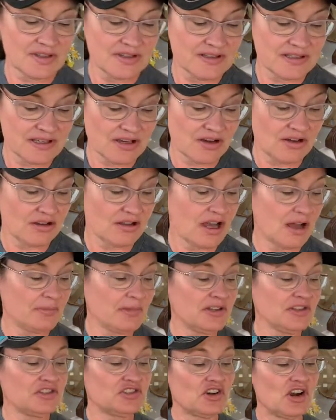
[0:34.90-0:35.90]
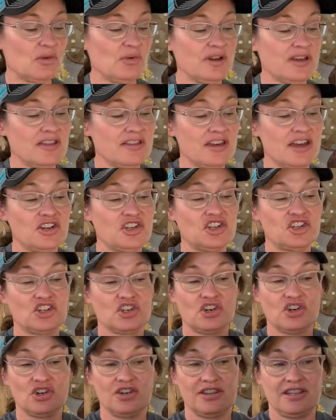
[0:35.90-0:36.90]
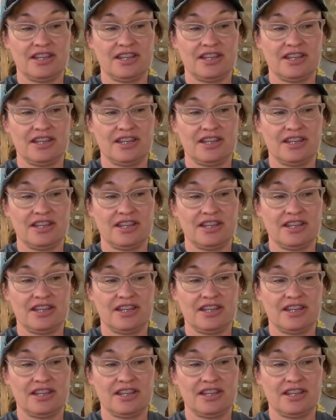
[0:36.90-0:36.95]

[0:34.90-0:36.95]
So I'm going to start with a shirt